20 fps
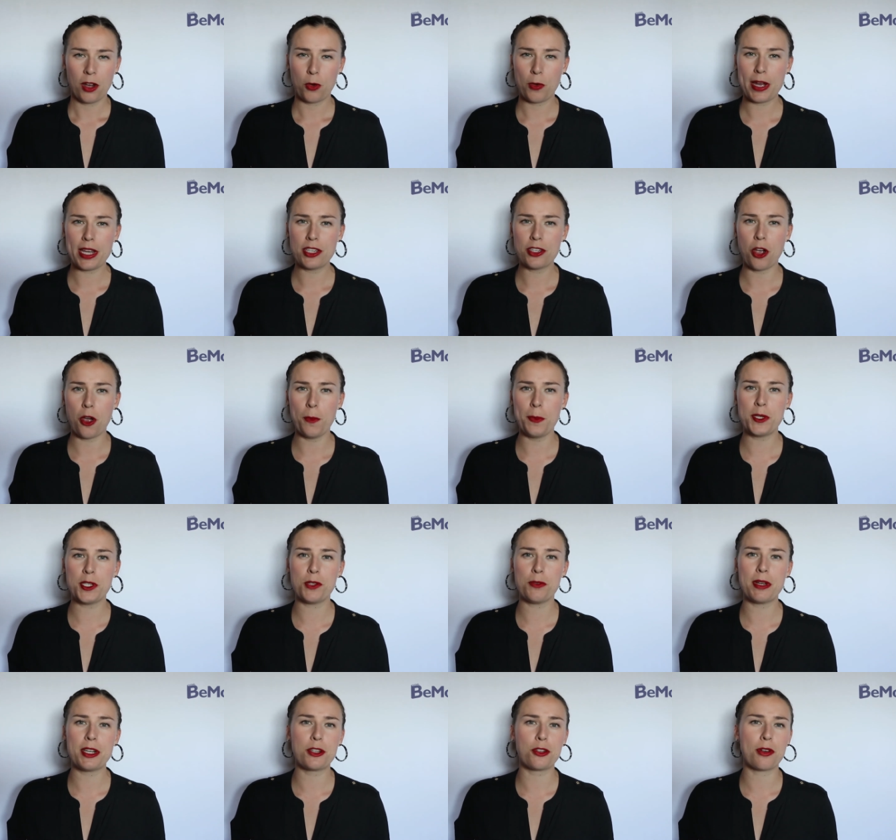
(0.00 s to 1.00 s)
Queen's hopes
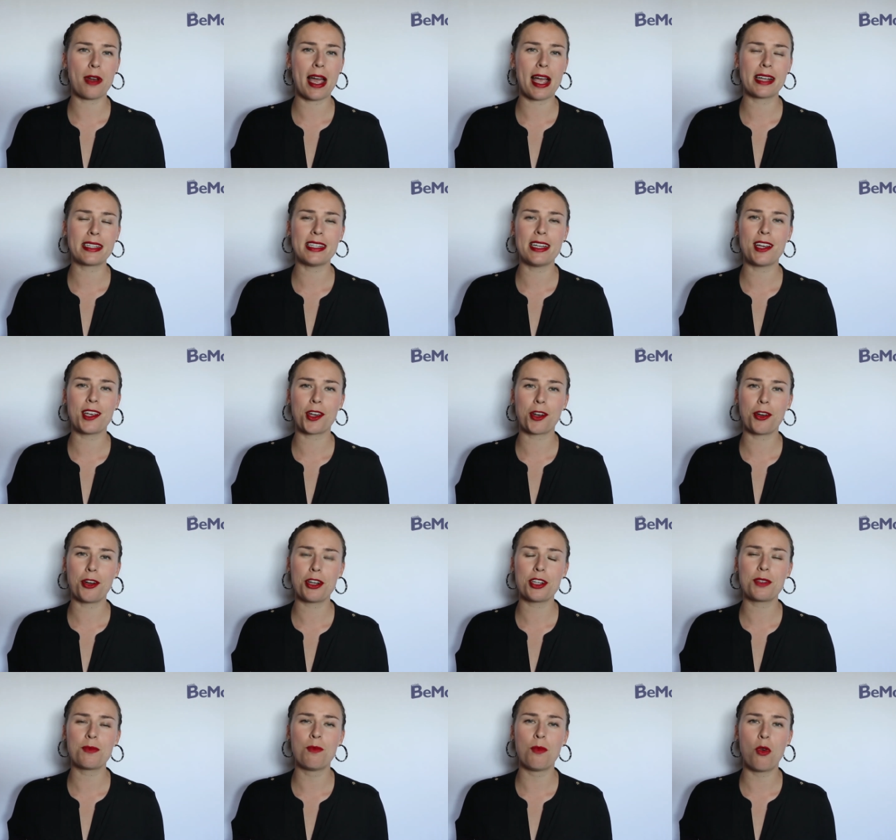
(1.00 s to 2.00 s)
to attract and
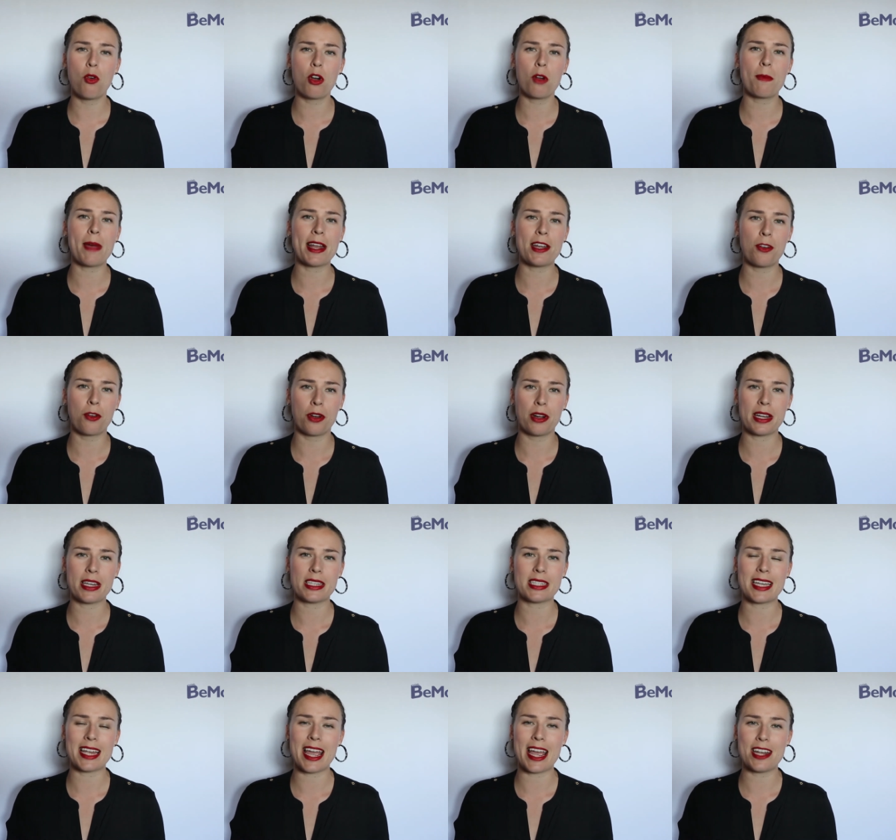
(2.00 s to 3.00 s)
encourage more
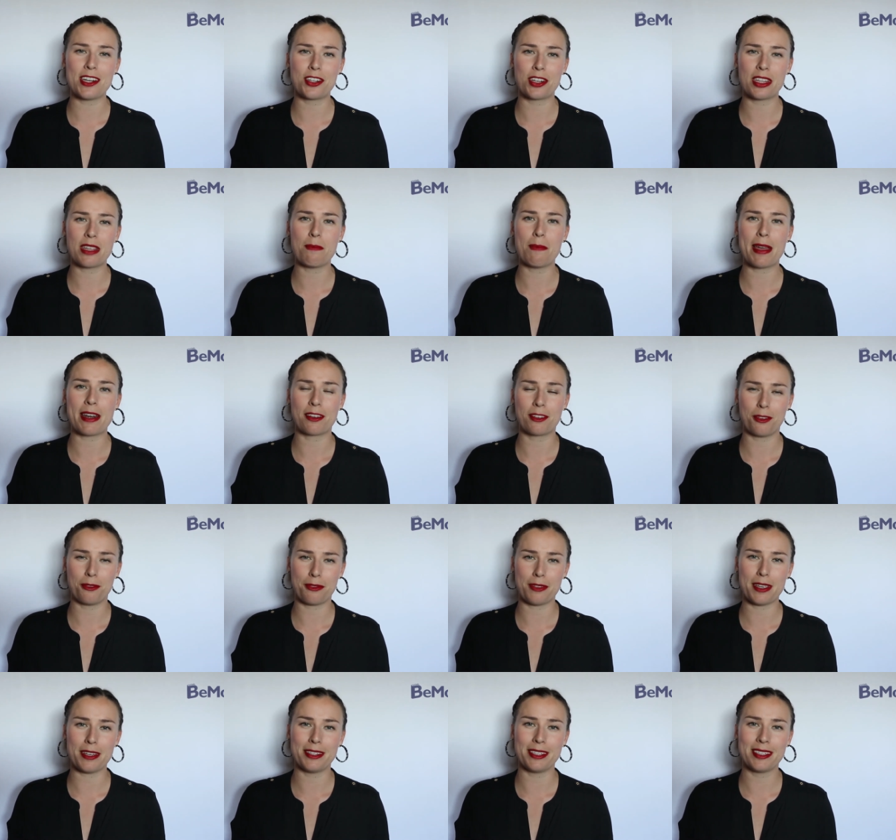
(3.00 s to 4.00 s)
minorities to enter the medical
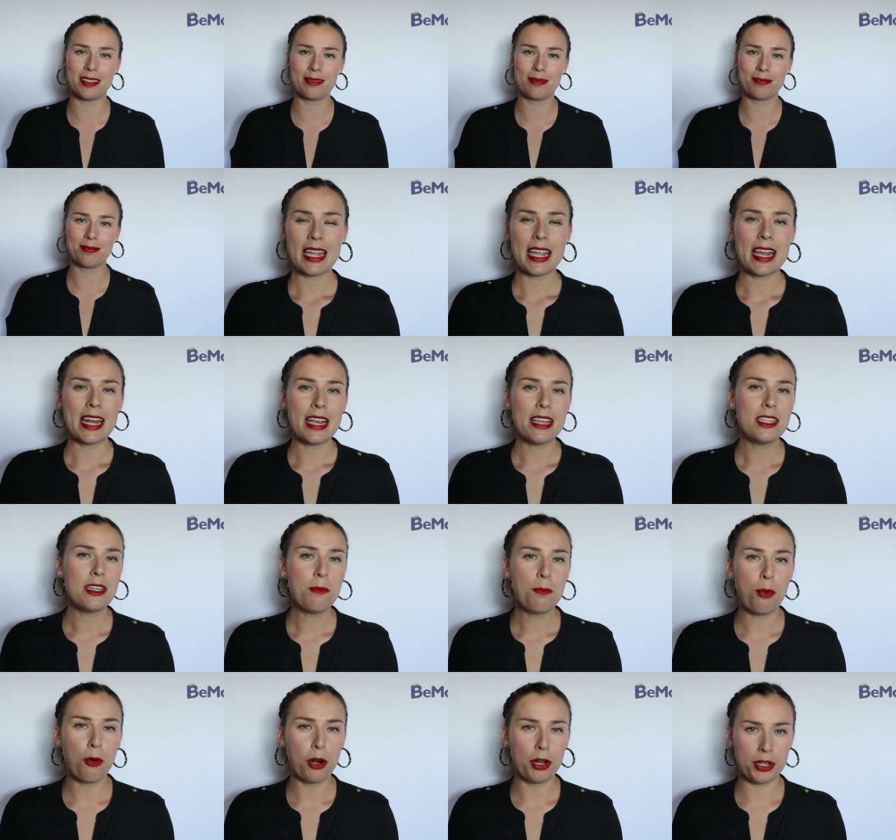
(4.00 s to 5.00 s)
field. It is
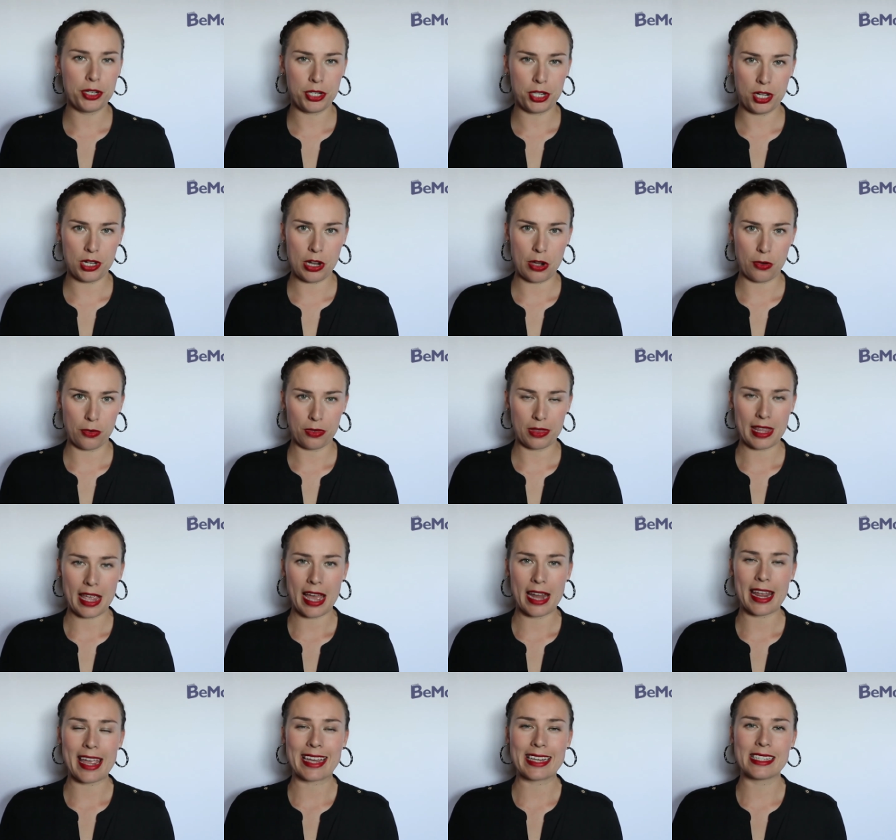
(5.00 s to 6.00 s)
important to note
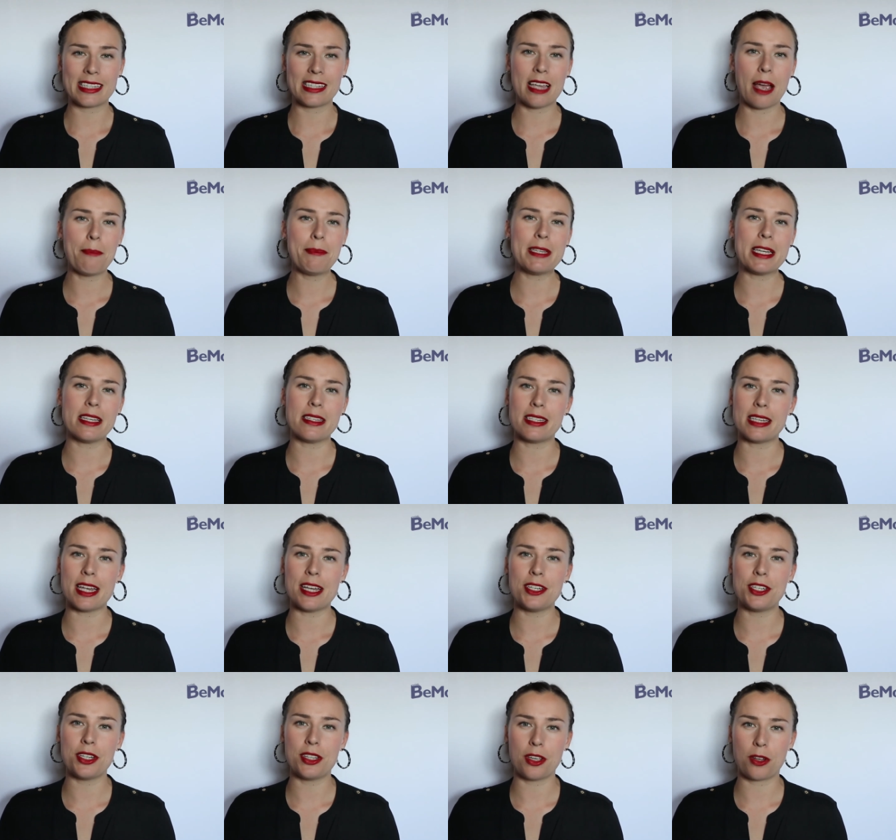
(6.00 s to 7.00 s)
that acceptance
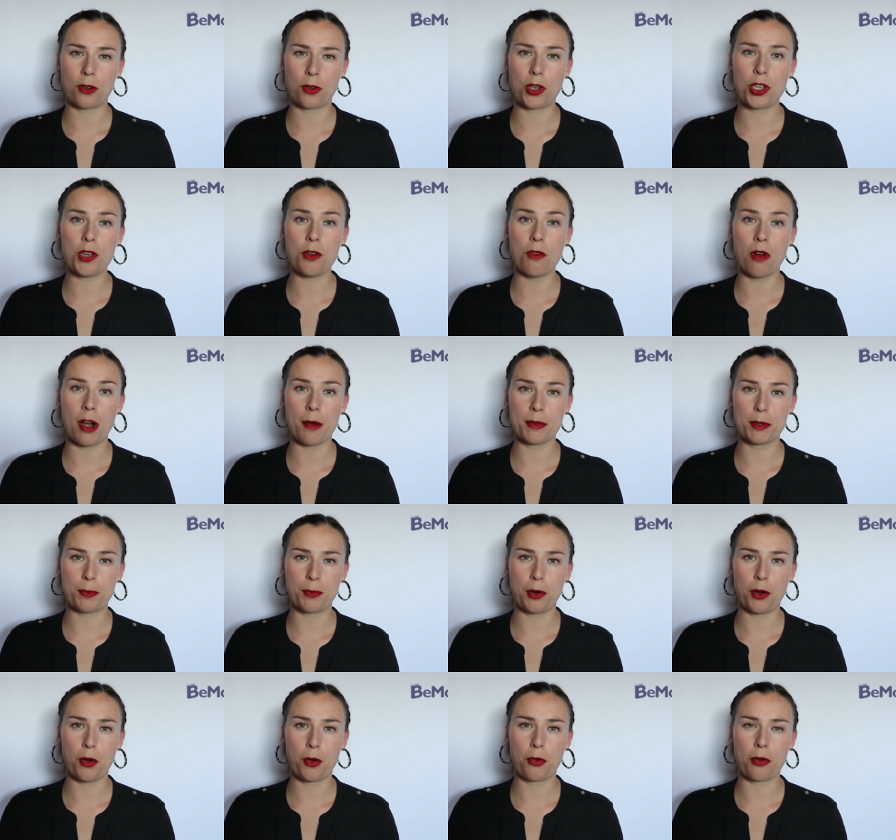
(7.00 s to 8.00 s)
into the QUARMS
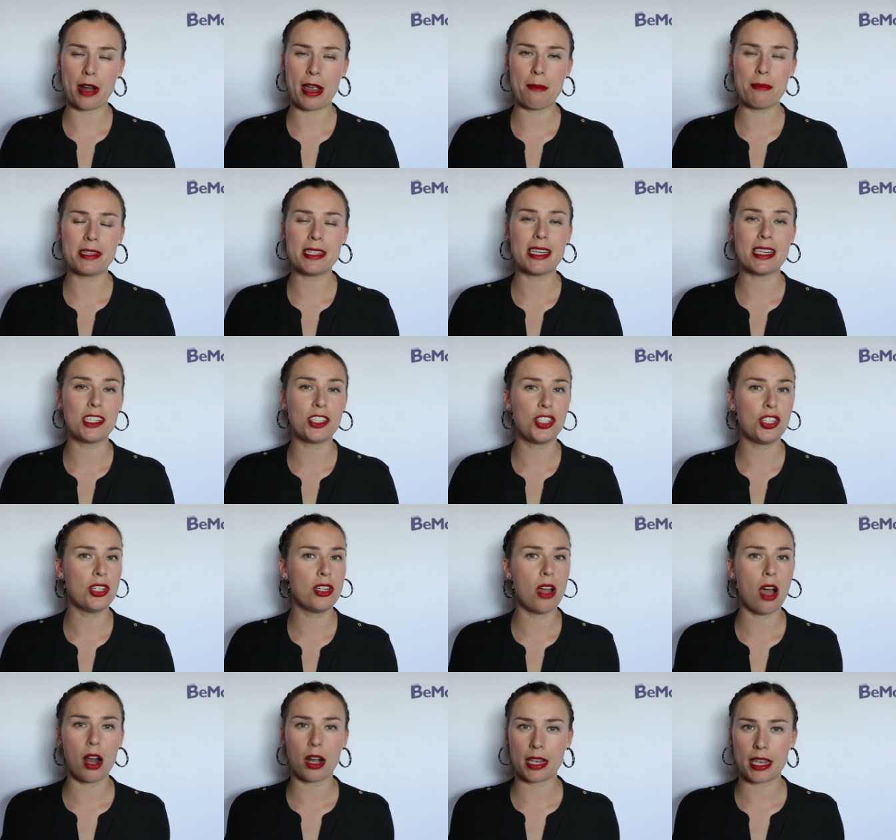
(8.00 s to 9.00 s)
program does
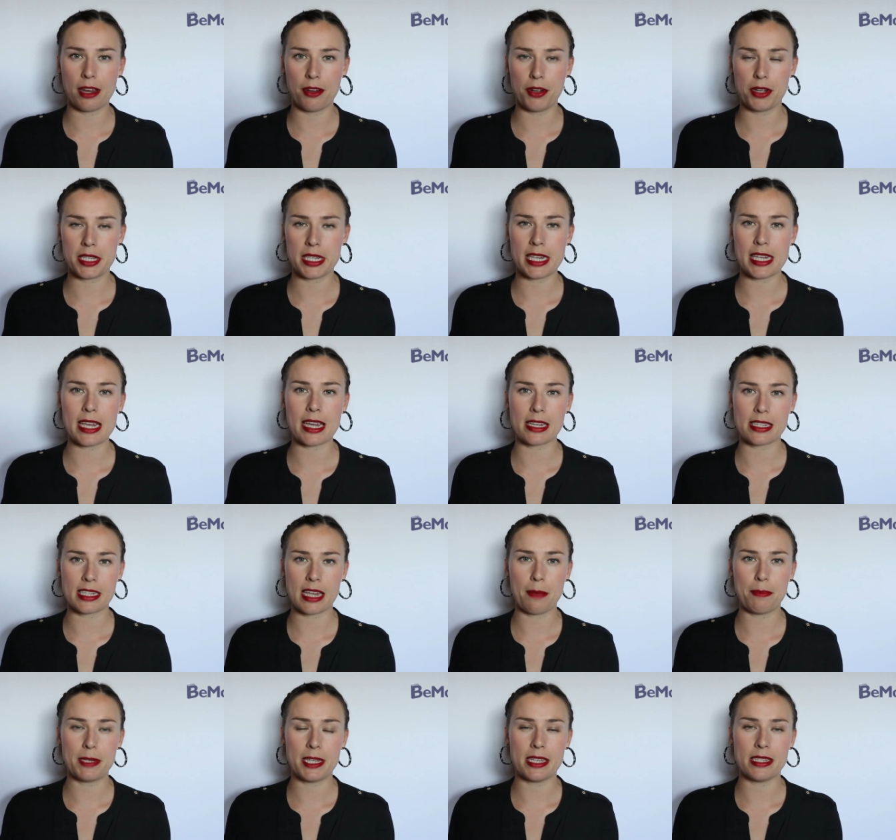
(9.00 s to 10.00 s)
not guarantee
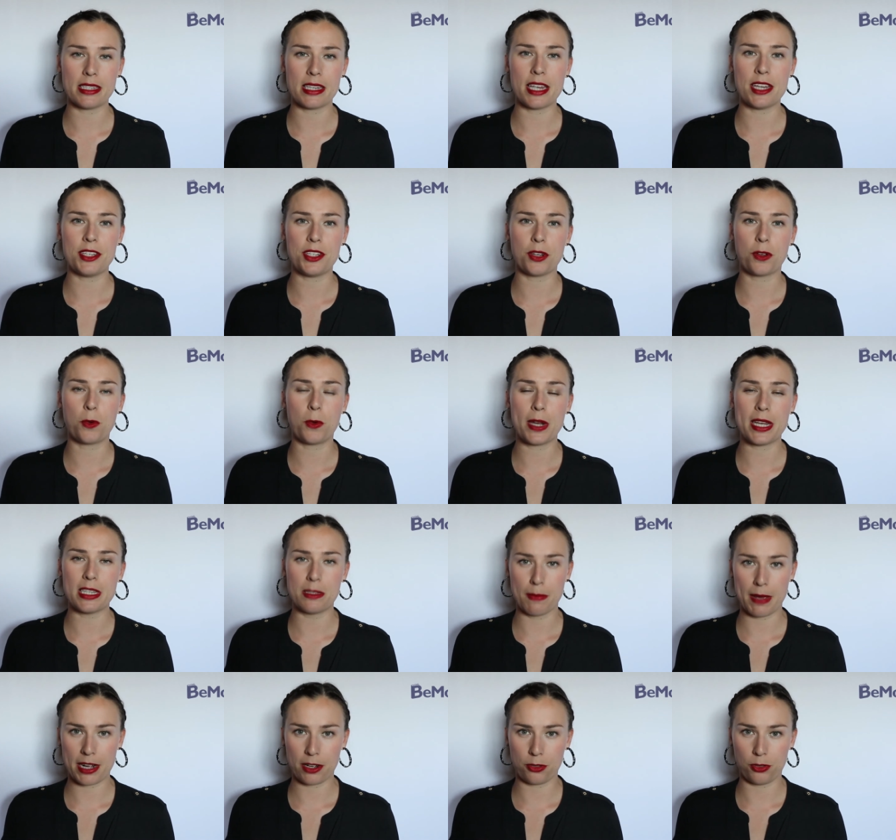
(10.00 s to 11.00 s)
acceptance into
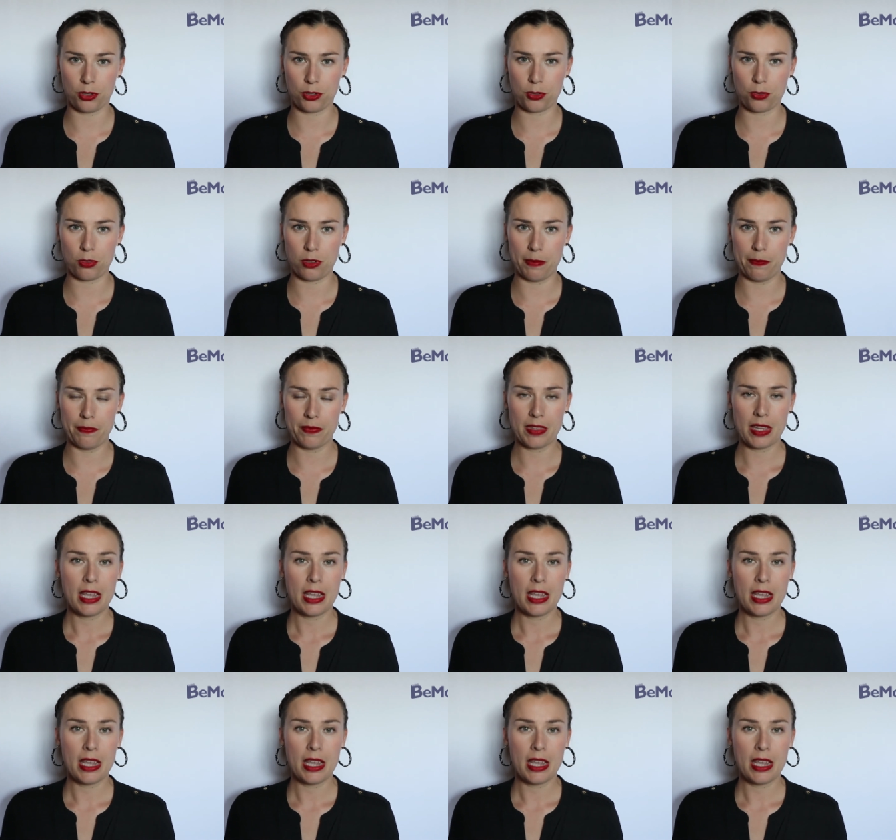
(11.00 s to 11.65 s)
Queen's Medical School.